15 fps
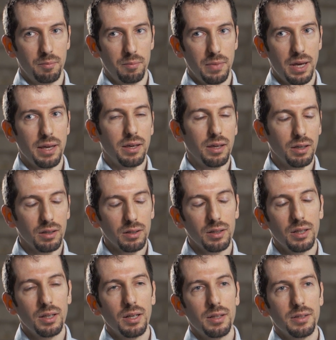making
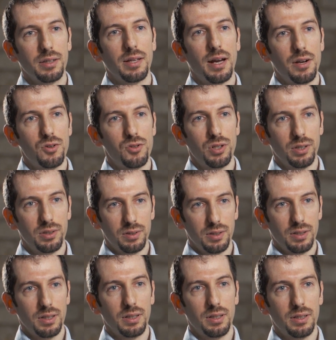the 800
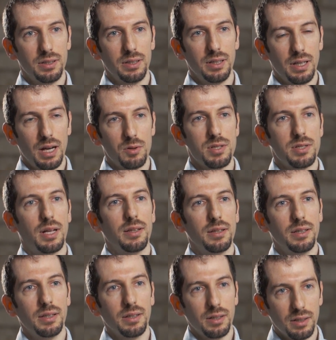the
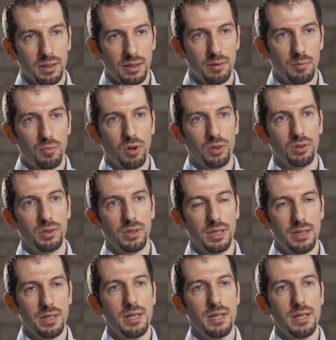outstanding product it